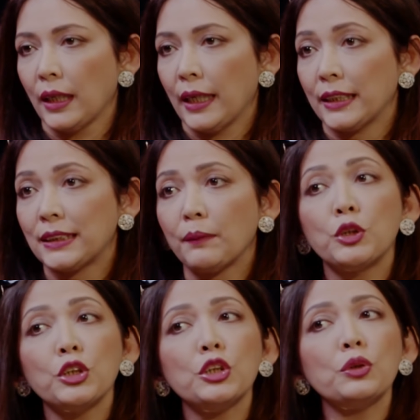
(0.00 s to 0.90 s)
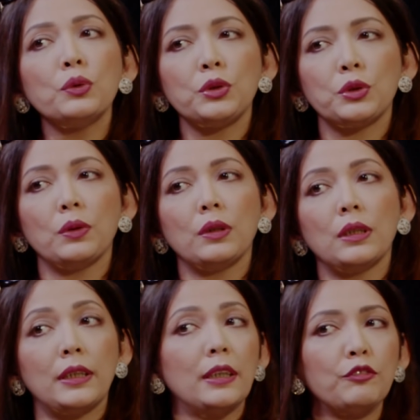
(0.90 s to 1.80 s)
It's up to you to
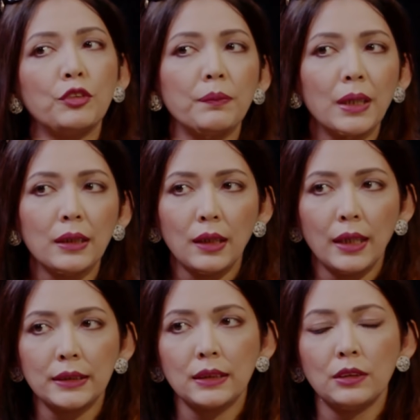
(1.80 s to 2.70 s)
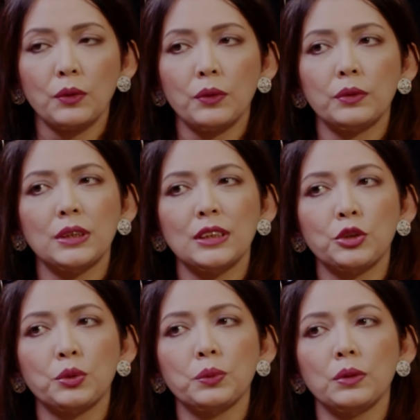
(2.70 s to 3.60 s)
learn from that lesson or
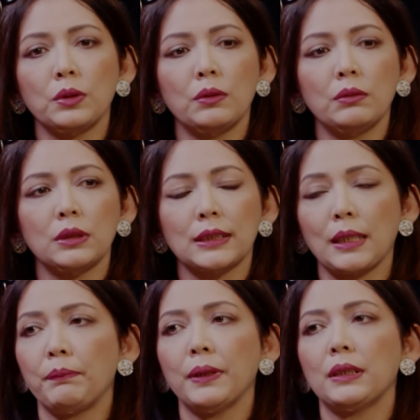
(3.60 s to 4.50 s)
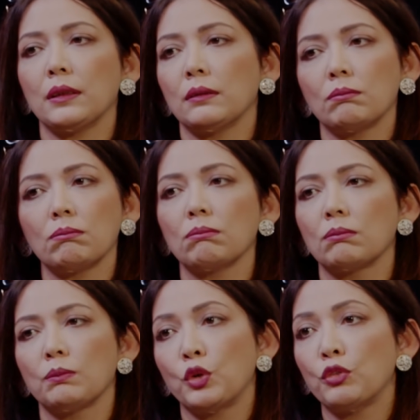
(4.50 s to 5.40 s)
just to, you know, skip it and
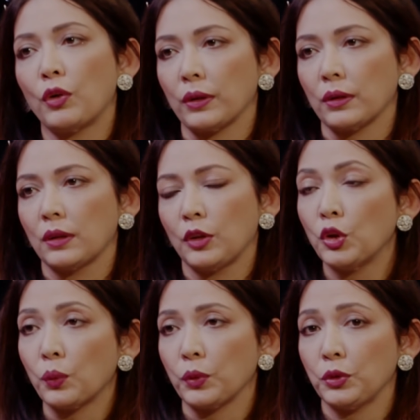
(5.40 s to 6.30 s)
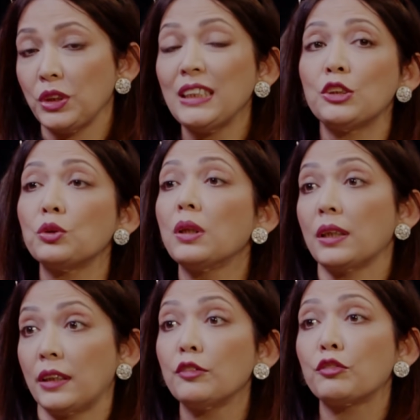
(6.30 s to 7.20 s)
move on. No, you need to
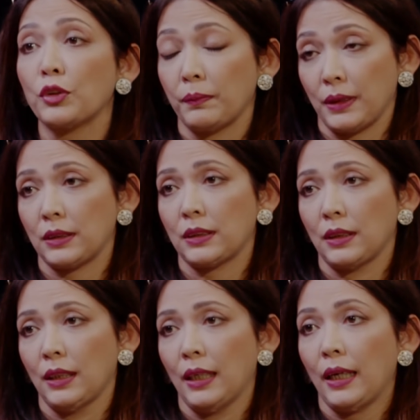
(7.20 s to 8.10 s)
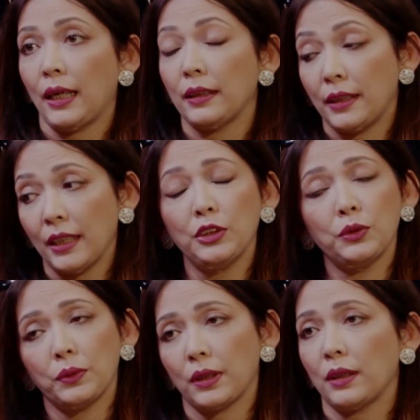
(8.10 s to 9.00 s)
learn from that, and then
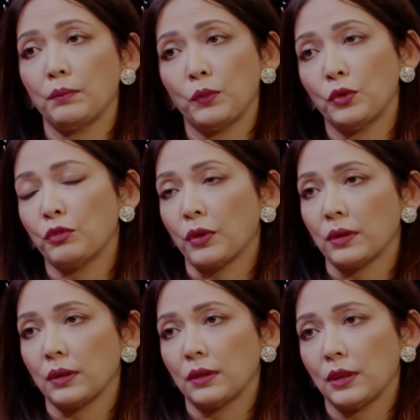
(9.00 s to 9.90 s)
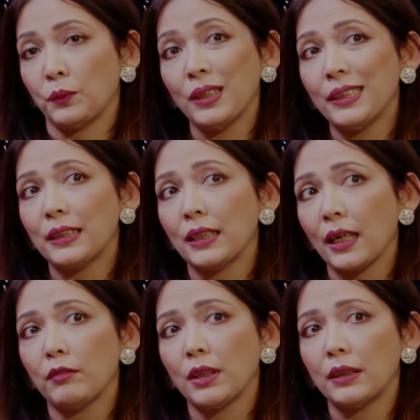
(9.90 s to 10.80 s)
you can move on. The only thing
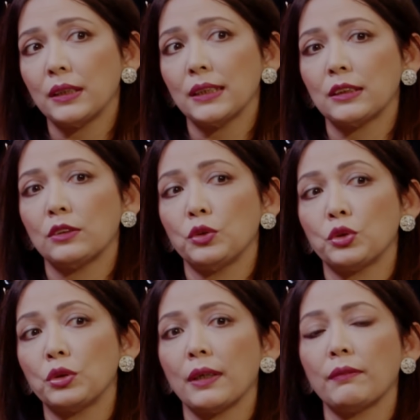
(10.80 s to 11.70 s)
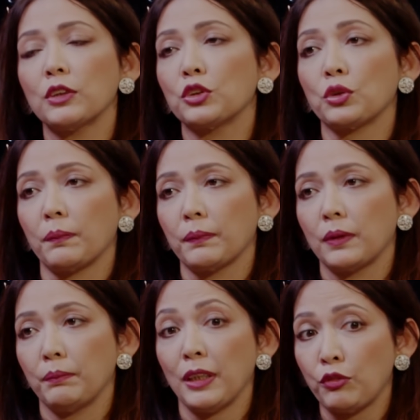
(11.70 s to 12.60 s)
I've learned is you should never stop.
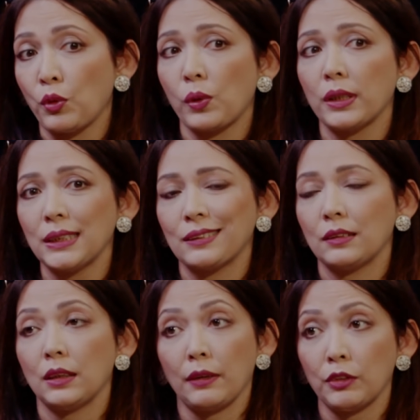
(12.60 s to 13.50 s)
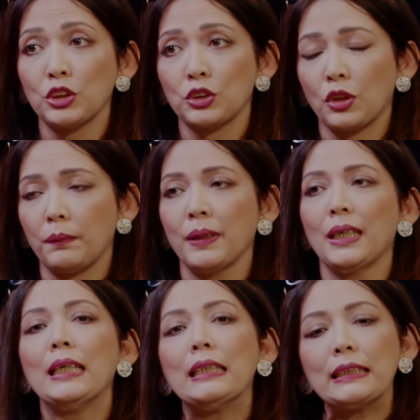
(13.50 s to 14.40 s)
Be focused, never stop.
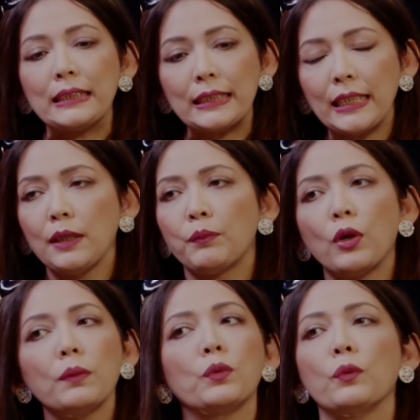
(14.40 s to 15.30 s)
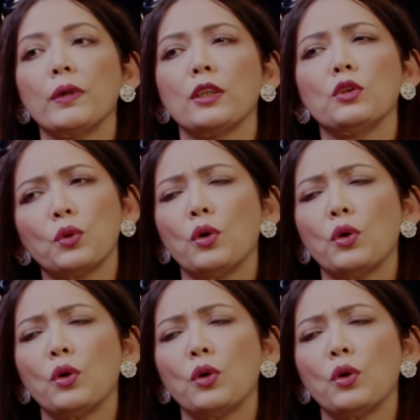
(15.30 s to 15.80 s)
Keep on moving no